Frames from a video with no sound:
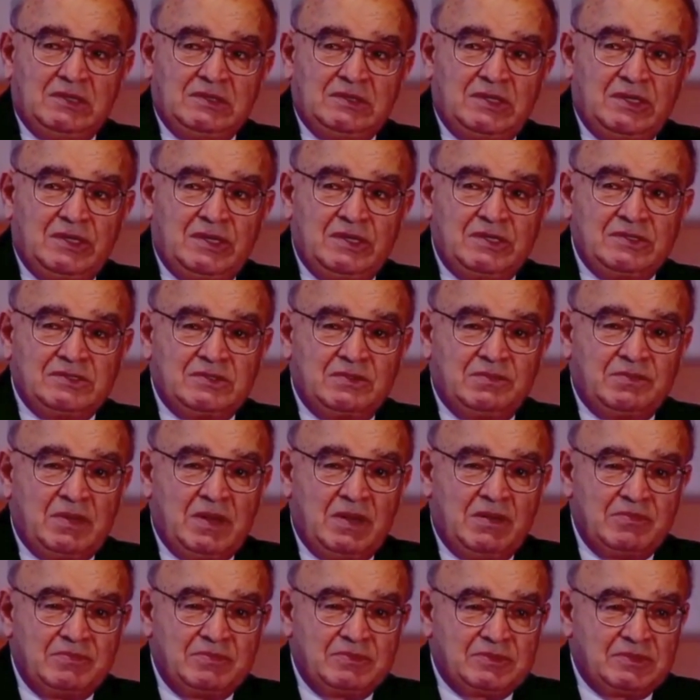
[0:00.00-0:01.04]
turns the
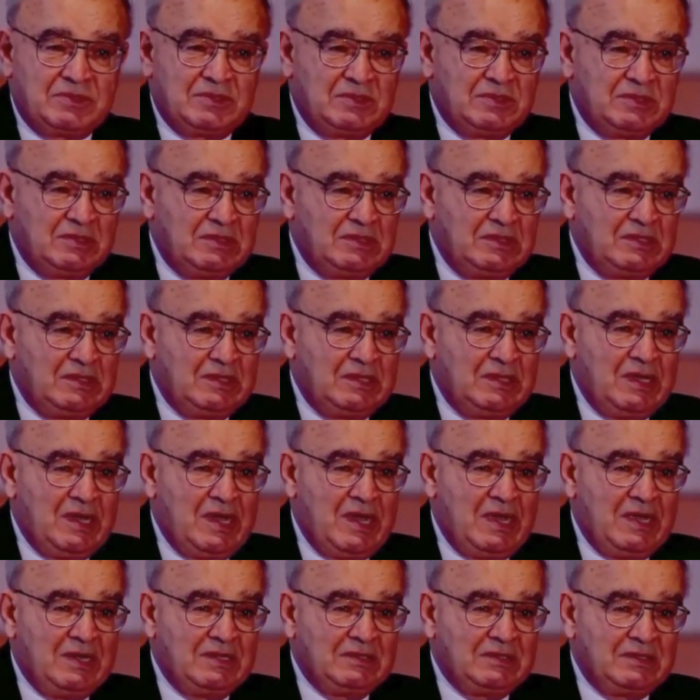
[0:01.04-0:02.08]
pumps
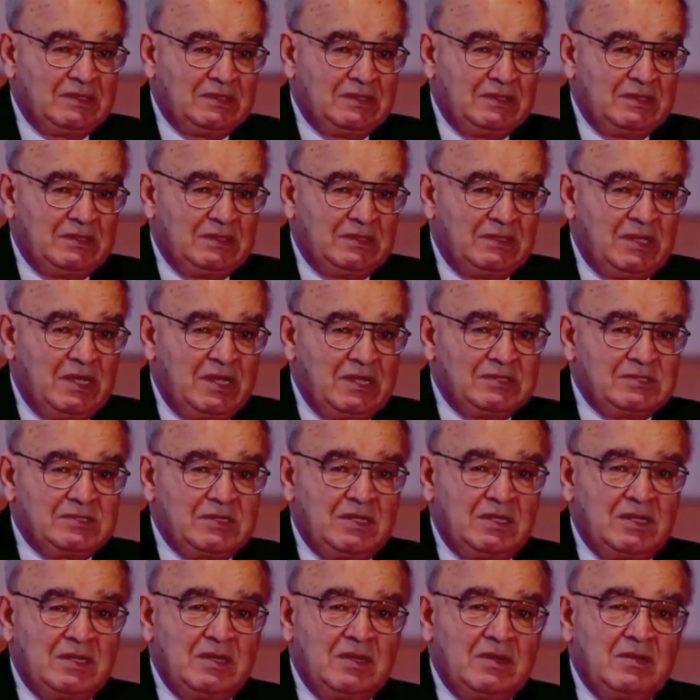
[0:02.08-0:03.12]
and does
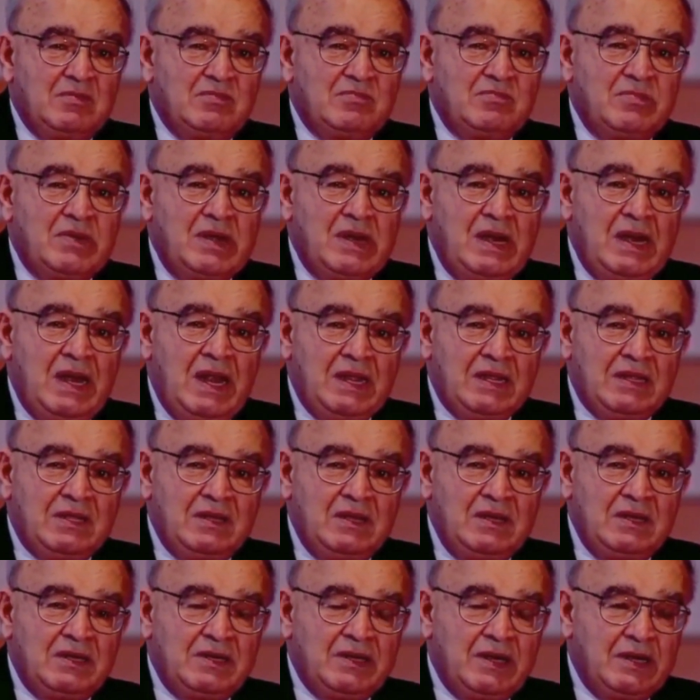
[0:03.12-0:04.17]

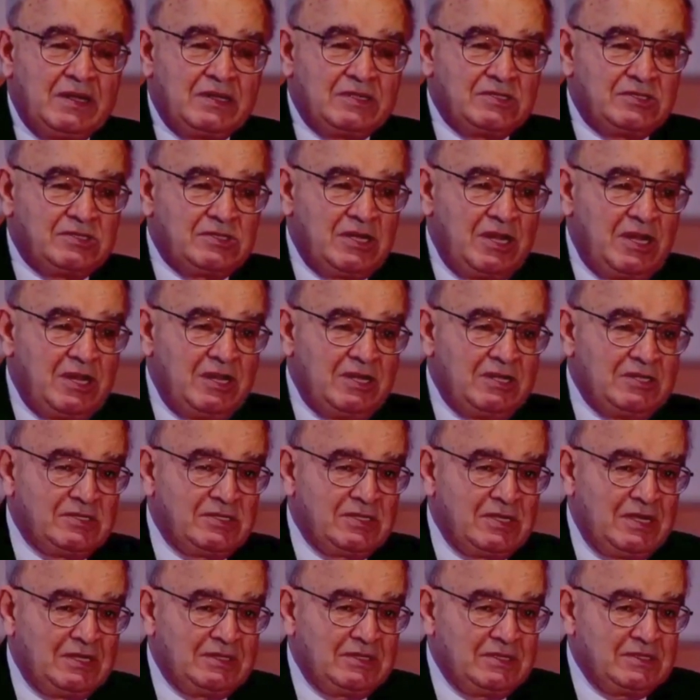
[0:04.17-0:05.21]
molecular
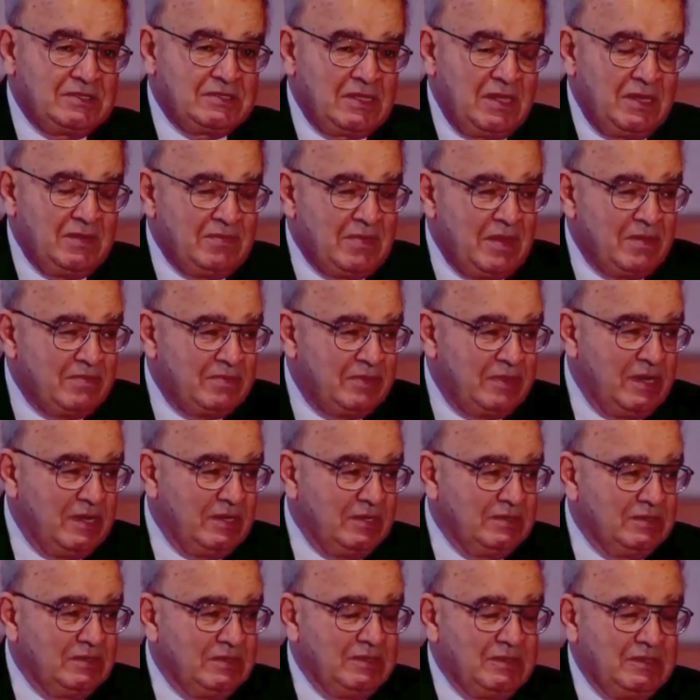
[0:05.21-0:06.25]
exchange at the cell membrane.